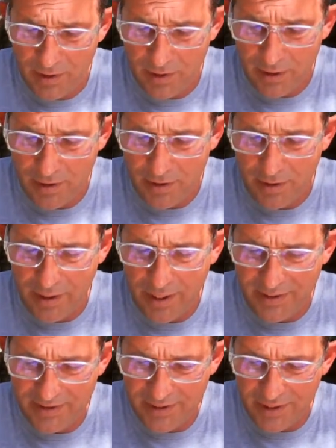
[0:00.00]
uh, I
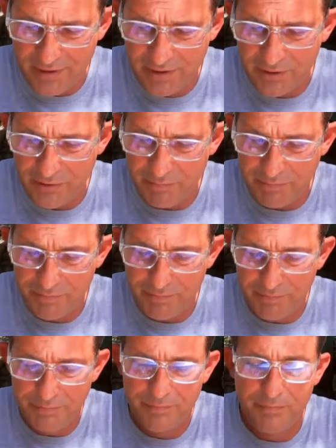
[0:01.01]
decided to
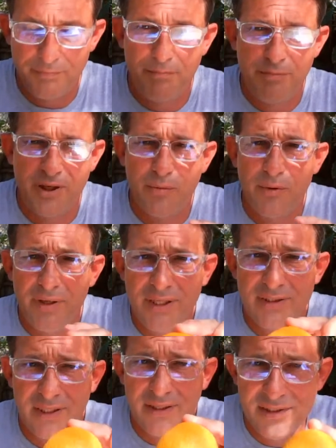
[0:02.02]
pick one of
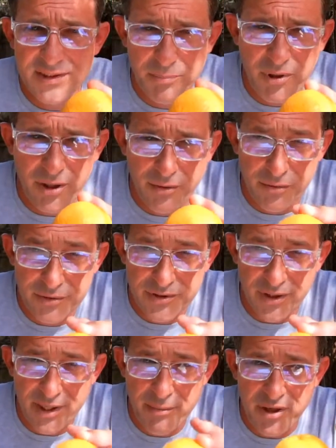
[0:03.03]
these. Now this is a Ponderosa
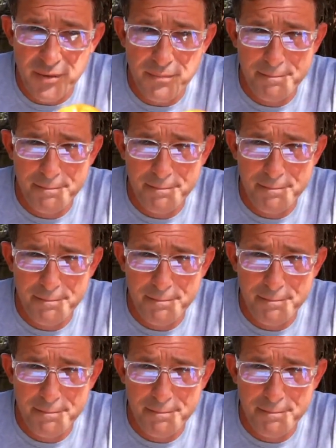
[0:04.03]
lemon,